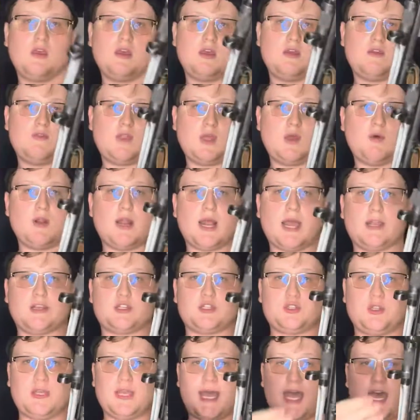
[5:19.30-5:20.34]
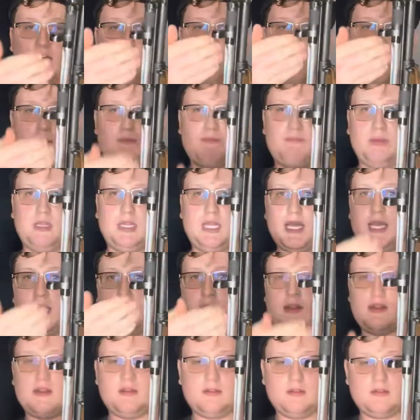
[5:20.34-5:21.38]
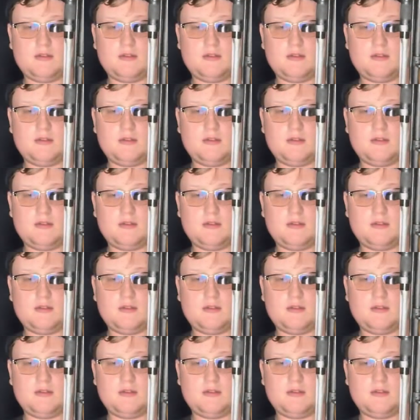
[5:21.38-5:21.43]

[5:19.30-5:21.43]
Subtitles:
they would actually have a blade